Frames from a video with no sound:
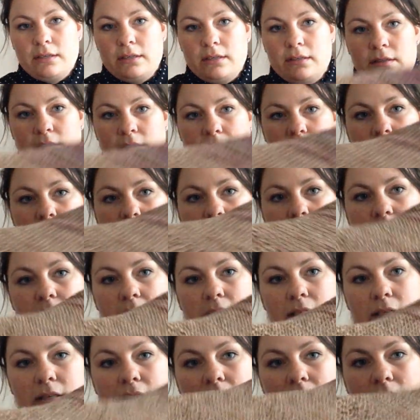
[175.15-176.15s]
This
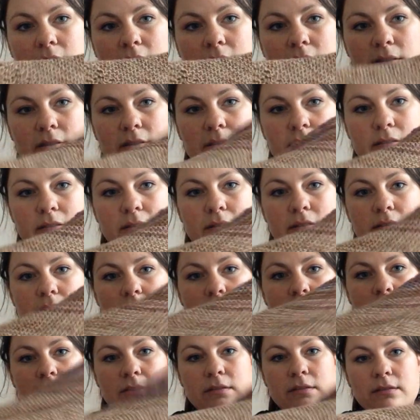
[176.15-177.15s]

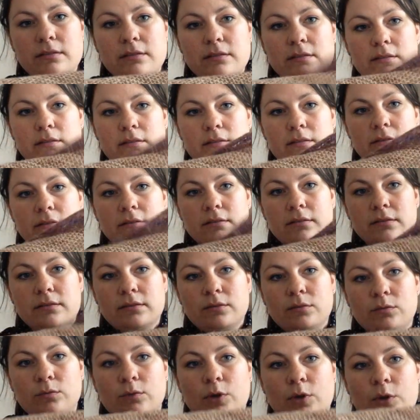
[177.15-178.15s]
is
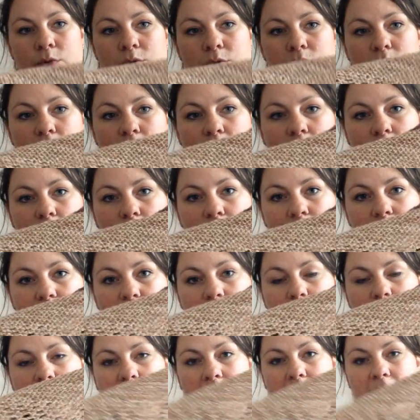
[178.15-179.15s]
Rose Gold
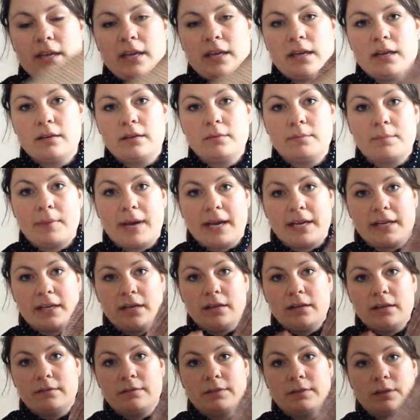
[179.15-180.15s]
by Maya
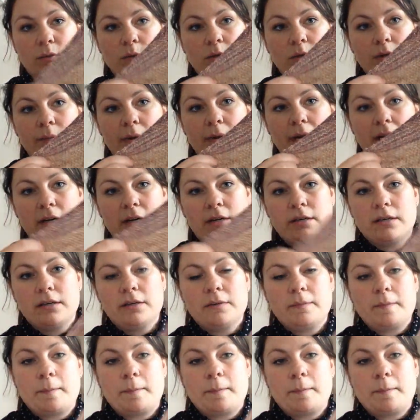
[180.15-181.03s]
of the Wool Barn.